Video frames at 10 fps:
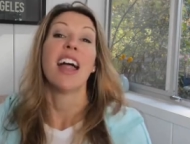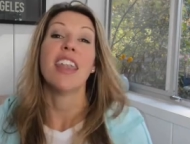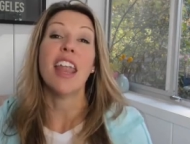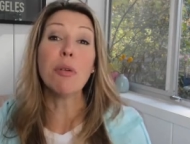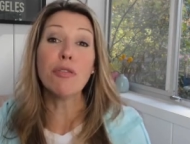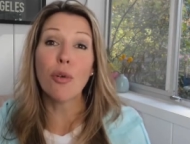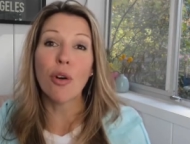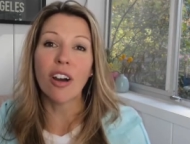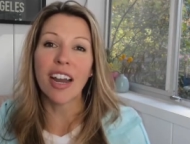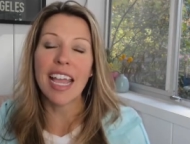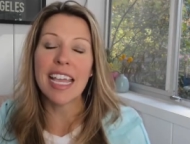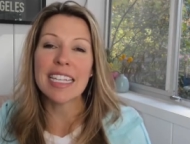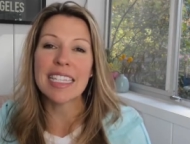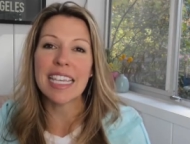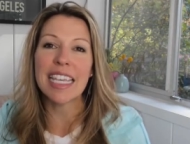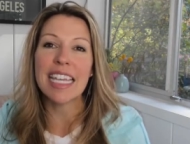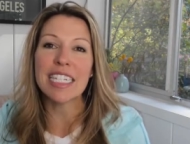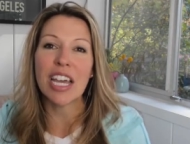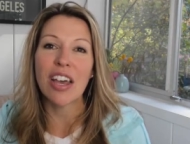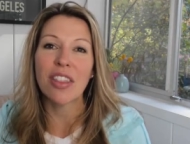Number four is
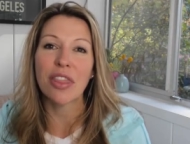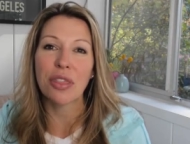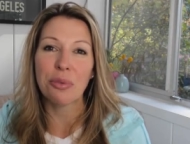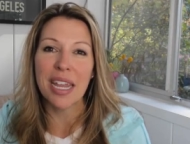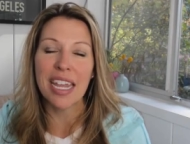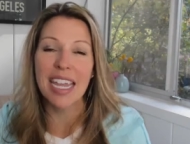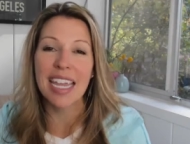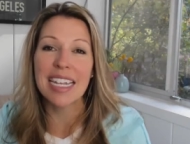eat 3